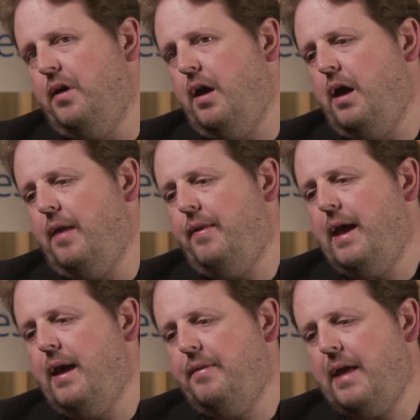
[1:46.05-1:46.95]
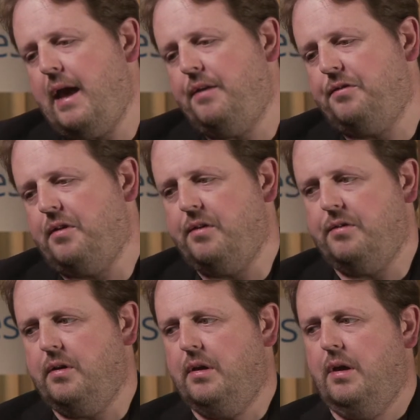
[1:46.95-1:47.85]
uh, and they they exercise
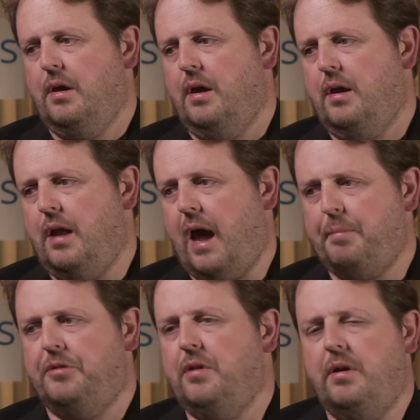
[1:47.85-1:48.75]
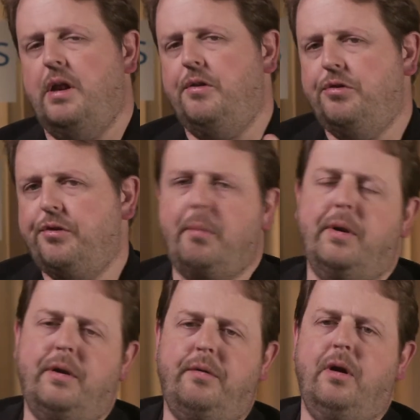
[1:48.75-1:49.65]
a an absolutely
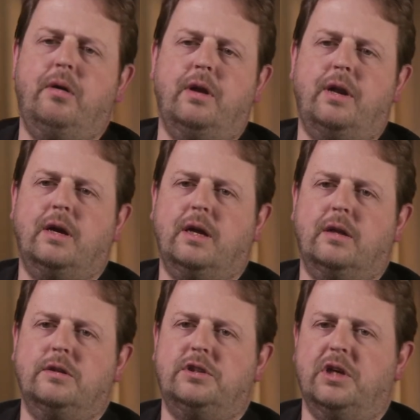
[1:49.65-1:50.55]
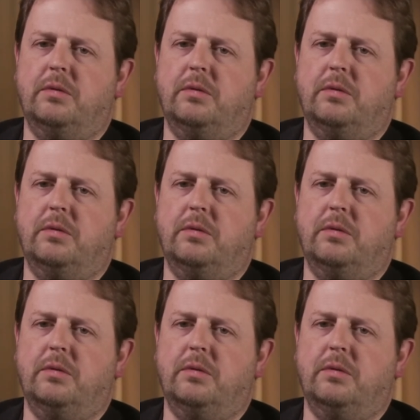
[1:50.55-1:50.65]
dominant role in our culture,